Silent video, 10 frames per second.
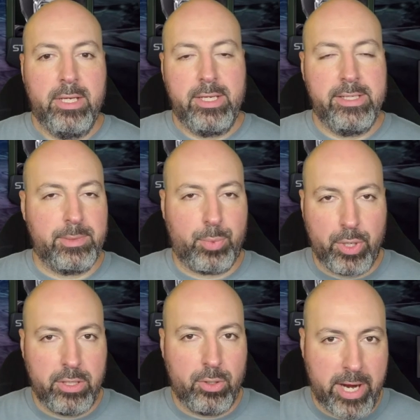is a
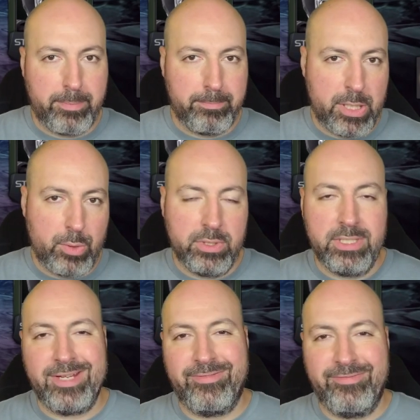pretty great
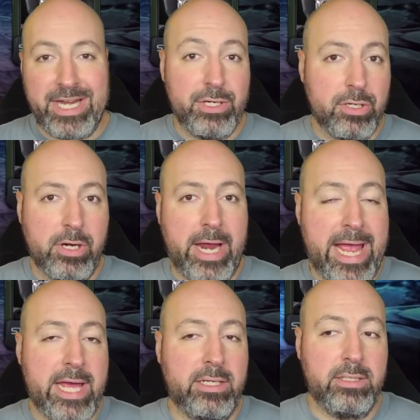mutant defender
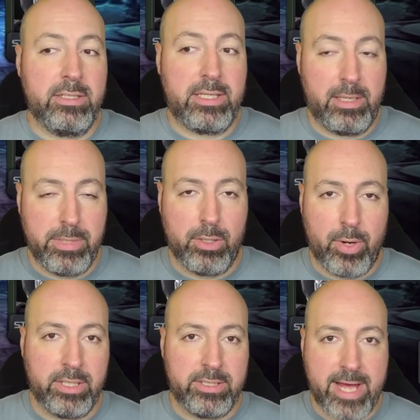and can be a
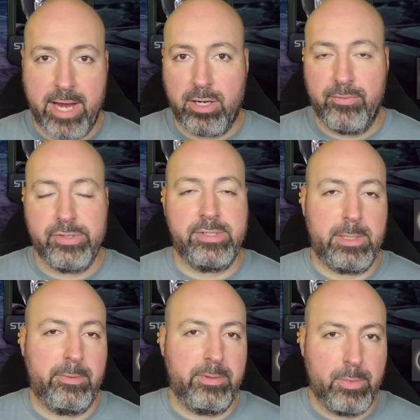great attacker versus
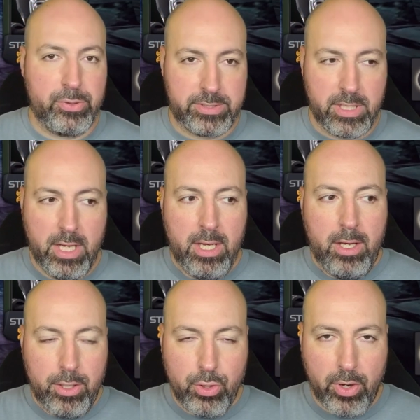some of the most
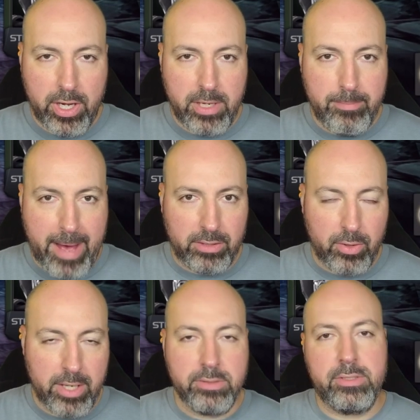annoying
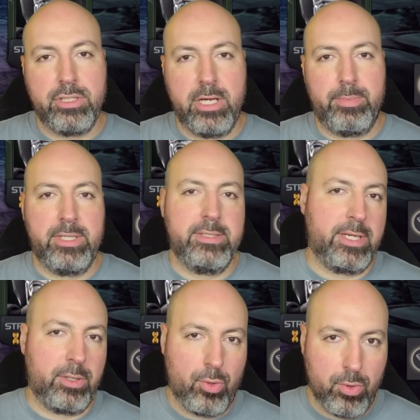Battlegrounds champions
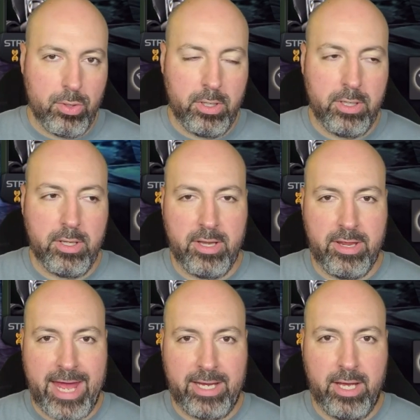like Korg,
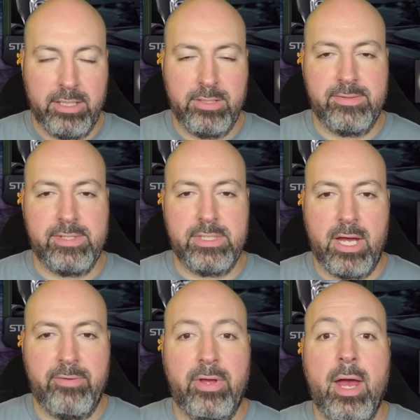that kind of
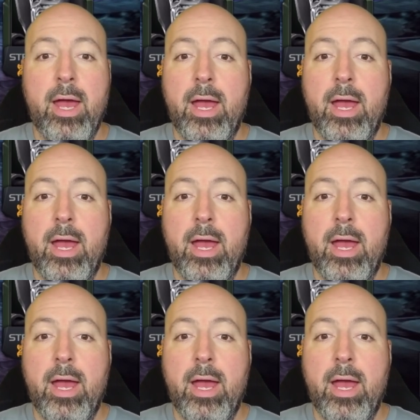stuff.